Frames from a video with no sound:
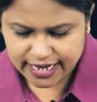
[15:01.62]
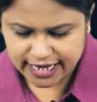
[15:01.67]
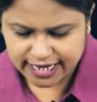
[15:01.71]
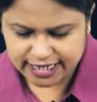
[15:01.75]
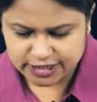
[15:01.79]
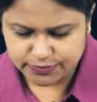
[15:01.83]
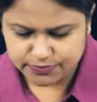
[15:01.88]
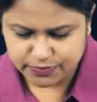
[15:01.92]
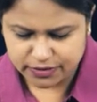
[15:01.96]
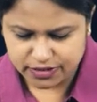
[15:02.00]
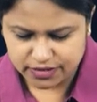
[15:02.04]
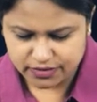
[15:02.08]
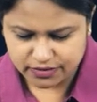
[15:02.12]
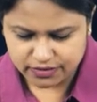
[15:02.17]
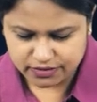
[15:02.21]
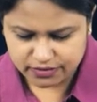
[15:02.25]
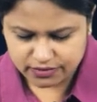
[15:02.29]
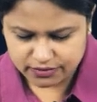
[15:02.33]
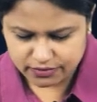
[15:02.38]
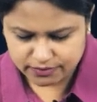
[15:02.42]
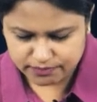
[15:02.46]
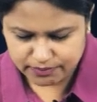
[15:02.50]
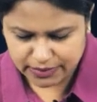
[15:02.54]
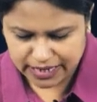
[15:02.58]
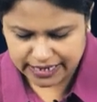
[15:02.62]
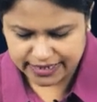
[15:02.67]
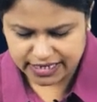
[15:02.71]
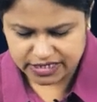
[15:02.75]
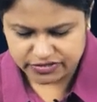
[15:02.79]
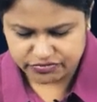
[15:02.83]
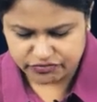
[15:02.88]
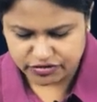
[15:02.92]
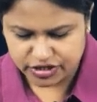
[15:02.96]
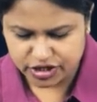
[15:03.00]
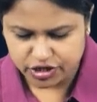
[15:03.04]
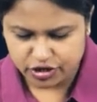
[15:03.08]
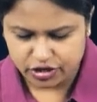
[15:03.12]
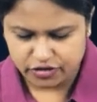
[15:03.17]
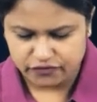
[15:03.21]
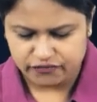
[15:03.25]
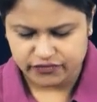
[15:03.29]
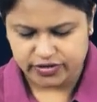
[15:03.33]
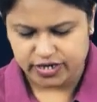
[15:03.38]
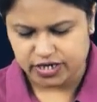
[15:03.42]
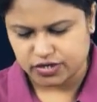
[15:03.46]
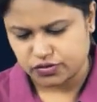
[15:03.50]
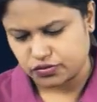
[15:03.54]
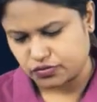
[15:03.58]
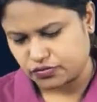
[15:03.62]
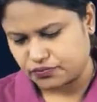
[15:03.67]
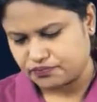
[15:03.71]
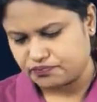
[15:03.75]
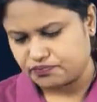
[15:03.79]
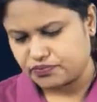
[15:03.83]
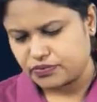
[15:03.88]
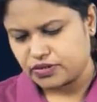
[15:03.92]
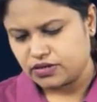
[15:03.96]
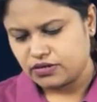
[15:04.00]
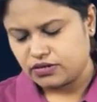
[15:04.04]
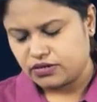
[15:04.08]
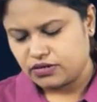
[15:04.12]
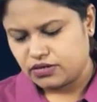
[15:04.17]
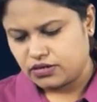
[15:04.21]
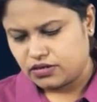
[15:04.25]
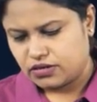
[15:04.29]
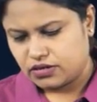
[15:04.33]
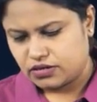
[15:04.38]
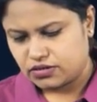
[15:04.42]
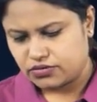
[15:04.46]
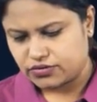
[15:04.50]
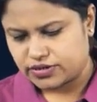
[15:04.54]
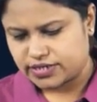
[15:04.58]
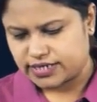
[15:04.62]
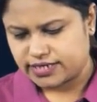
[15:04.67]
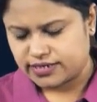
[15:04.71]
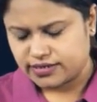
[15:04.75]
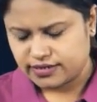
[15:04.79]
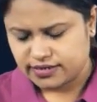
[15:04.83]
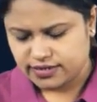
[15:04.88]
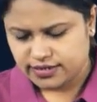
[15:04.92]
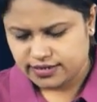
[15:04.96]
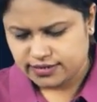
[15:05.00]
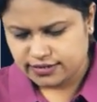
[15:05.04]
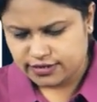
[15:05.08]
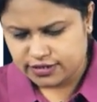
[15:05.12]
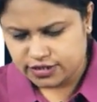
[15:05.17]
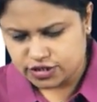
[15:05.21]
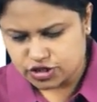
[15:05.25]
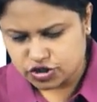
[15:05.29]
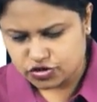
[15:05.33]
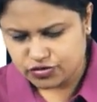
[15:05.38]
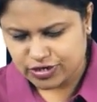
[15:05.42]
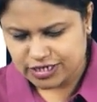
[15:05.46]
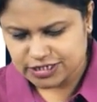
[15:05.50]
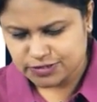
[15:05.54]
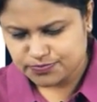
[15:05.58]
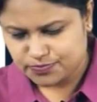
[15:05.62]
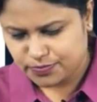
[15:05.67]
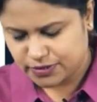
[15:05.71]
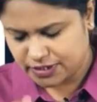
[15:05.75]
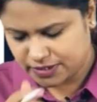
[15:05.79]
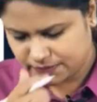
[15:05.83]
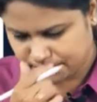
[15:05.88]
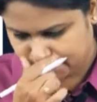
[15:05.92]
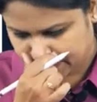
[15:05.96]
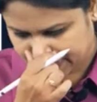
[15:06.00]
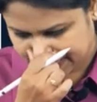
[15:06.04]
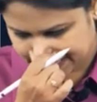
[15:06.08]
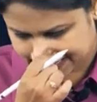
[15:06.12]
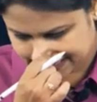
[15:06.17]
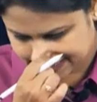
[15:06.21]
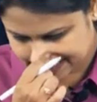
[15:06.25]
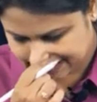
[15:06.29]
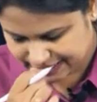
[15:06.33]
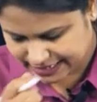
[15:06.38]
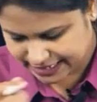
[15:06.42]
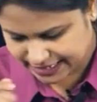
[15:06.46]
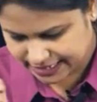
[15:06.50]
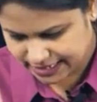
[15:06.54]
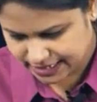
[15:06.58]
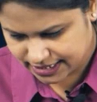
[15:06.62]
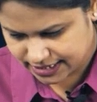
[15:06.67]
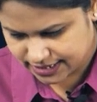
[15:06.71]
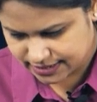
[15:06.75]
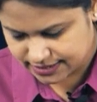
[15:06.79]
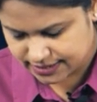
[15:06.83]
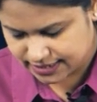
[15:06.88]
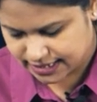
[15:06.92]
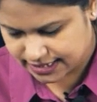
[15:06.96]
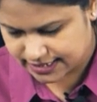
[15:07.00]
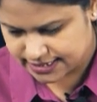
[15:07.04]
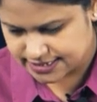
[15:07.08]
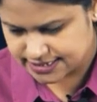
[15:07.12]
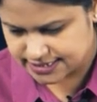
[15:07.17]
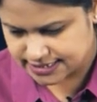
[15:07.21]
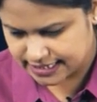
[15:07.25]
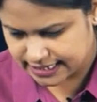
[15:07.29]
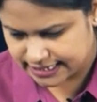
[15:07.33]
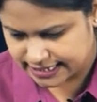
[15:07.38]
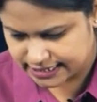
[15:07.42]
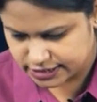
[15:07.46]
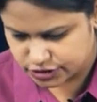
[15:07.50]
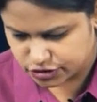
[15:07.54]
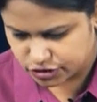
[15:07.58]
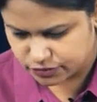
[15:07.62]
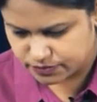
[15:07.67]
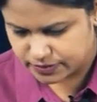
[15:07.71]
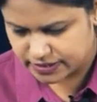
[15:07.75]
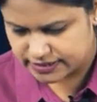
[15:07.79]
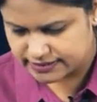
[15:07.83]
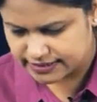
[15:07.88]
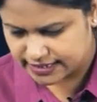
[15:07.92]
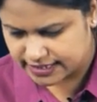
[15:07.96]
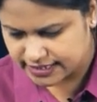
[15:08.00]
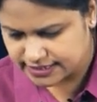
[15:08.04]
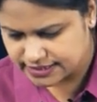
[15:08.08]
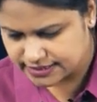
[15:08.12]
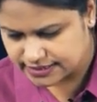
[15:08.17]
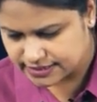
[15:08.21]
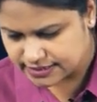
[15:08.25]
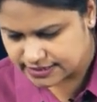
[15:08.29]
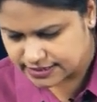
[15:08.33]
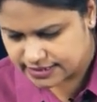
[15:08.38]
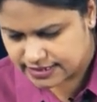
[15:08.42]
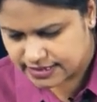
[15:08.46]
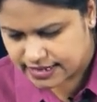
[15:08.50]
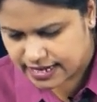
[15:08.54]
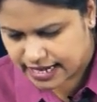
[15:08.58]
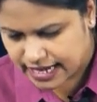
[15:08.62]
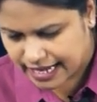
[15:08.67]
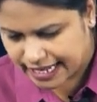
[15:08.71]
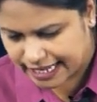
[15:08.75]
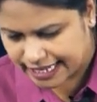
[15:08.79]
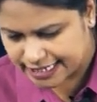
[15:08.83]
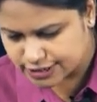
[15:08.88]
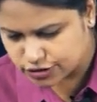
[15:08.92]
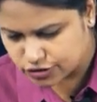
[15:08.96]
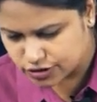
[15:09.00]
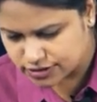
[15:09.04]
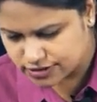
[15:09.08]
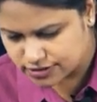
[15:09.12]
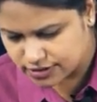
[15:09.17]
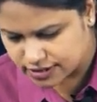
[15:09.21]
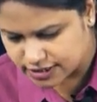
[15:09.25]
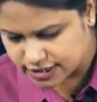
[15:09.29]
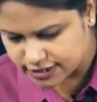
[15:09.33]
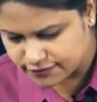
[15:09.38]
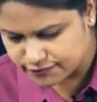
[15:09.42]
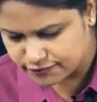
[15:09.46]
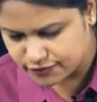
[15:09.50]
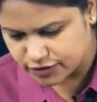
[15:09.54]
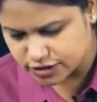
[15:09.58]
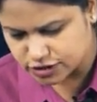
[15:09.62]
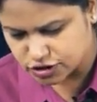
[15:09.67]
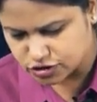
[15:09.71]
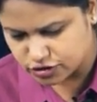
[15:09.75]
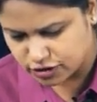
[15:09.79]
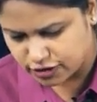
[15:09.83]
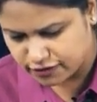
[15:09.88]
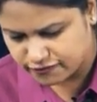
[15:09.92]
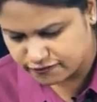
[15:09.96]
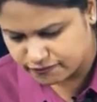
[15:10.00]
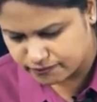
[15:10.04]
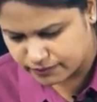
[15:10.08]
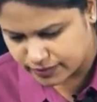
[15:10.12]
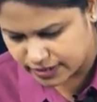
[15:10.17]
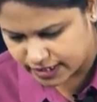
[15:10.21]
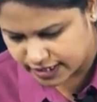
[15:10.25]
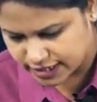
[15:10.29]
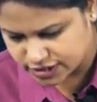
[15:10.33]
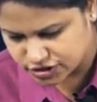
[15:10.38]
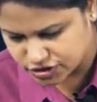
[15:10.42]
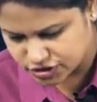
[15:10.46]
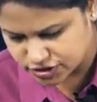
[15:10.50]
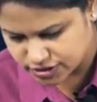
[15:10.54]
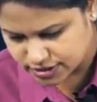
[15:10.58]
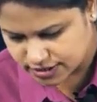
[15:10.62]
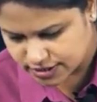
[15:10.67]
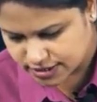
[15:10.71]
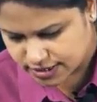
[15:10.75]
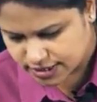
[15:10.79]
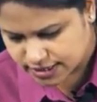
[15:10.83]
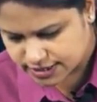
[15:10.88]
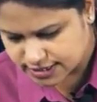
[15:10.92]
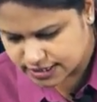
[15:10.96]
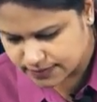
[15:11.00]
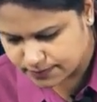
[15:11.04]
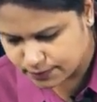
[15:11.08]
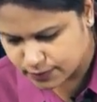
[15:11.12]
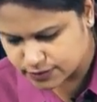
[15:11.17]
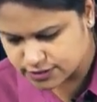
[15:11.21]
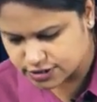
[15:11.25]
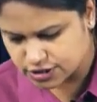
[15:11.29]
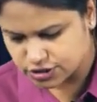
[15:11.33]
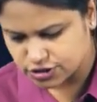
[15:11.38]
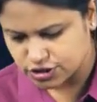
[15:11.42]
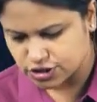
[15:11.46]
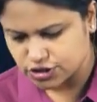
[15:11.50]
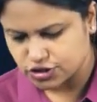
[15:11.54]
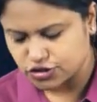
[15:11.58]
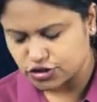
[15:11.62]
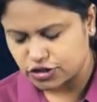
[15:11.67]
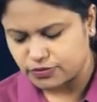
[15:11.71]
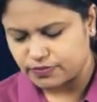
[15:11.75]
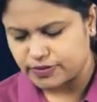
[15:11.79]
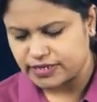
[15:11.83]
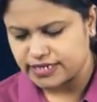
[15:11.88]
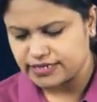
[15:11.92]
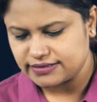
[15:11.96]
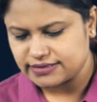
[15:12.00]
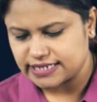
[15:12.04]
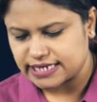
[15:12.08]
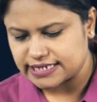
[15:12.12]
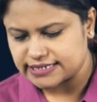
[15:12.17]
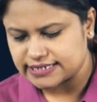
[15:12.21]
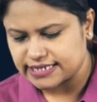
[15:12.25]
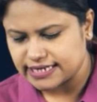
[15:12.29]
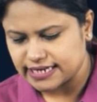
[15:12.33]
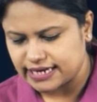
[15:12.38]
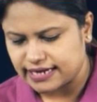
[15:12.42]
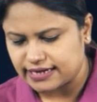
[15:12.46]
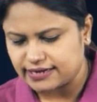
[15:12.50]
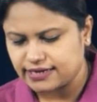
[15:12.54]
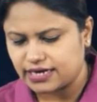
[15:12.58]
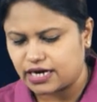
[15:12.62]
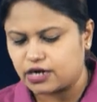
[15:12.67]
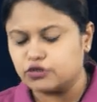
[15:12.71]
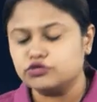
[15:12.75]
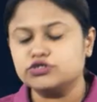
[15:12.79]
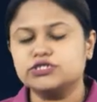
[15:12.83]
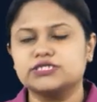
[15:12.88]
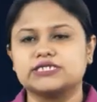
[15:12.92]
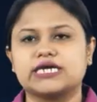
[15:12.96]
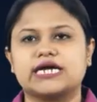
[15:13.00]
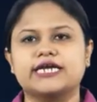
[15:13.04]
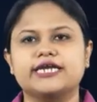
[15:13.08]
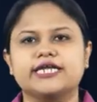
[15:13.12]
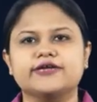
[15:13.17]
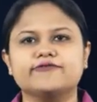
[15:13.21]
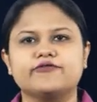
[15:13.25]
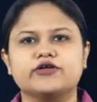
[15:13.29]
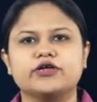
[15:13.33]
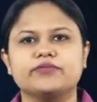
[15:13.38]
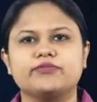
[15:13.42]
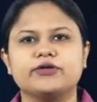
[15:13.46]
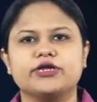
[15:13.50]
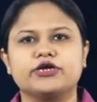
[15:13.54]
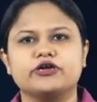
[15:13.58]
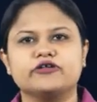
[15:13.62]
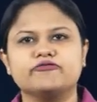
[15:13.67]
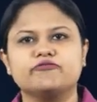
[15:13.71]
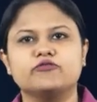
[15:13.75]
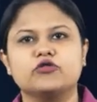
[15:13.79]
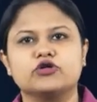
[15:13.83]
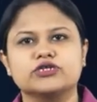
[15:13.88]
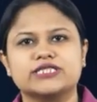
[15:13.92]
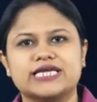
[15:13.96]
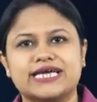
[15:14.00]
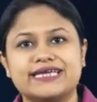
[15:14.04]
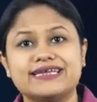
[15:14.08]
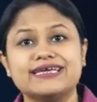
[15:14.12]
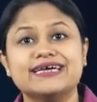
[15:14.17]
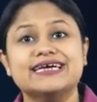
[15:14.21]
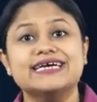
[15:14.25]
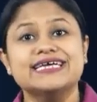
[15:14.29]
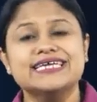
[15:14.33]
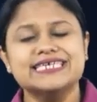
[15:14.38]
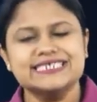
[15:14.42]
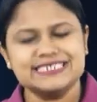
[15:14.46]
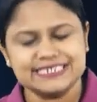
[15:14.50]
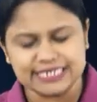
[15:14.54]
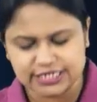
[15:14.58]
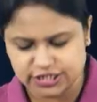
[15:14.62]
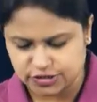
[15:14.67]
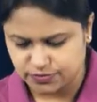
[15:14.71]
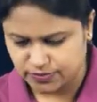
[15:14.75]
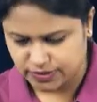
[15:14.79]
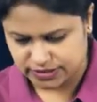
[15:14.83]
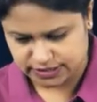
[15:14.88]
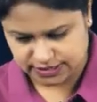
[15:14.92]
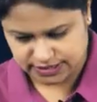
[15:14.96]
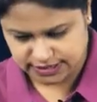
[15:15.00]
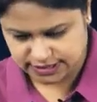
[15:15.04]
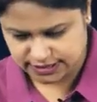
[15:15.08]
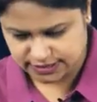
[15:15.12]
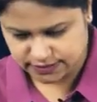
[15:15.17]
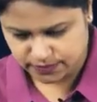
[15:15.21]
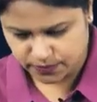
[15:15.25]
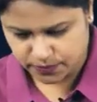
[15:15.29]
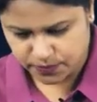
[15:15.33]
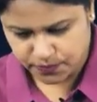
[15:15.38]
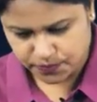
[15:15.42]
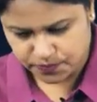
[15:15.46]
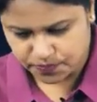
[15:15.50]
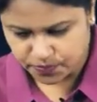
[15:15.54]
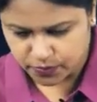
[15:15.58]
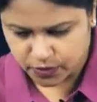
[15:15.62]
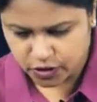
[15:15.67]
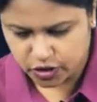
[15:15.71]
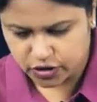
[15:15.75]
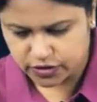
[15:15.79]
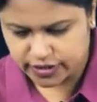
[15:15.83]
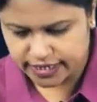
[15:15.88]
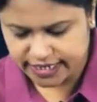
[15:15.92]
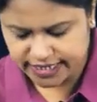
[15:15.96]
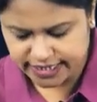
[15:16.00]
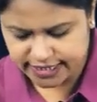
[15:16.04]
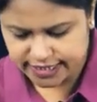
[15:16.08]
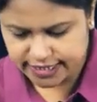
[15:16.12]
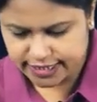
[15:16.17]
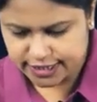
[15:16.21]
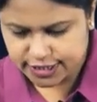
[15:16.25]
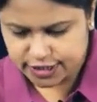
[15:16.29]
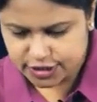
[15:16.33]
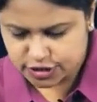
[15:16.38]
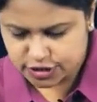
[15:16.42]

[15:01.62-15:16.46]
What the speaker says: as per para 3 of Caro? Okay. So as per para 3, the understanding should be that as on 31st of March, the position should be that they are outstanding for a period of more than 6 months. Alright.